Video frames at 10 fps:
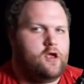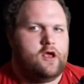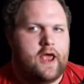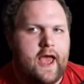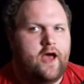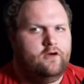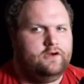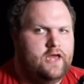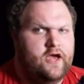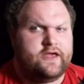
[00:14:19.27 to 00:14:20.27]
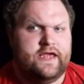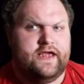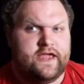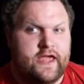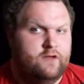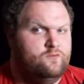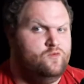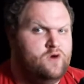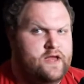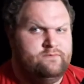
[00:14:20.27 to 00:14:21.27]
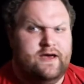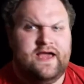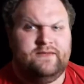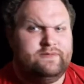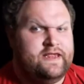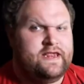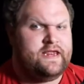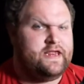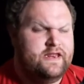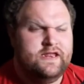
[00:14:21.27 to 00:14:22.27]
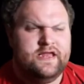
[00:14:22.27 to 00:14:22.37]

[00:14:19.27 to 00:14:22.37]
How lucky can one by be?